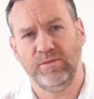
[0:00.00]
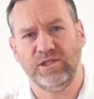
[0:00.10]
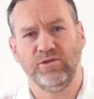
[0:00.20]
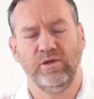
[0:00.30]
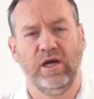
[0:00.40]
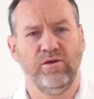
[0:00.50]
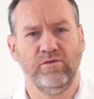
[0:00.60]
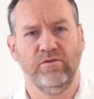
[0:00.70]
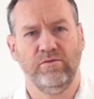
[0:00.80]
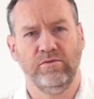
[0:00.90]

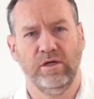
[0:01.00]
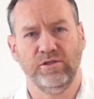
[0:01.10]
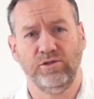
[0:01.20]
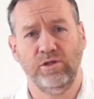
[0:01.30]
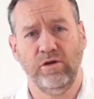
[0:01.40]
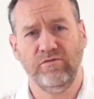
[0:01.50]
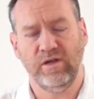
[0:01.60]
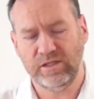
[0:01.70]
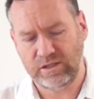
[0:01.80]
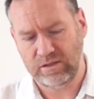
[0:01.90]
MS300 Studio
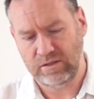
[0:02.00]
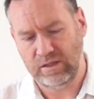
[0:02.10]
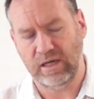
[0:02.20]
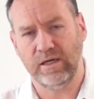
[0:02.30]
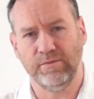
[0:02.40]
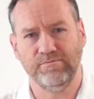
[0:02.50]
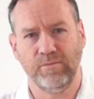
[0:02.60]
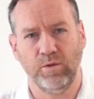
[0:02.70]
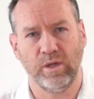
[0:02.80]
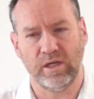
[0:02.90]
Flash. We're
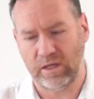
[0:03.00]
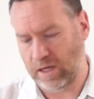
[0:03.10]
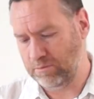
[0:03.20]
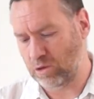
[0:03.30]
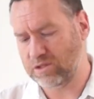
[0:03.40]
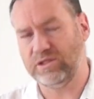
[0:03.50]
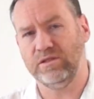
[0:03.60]
going to unbox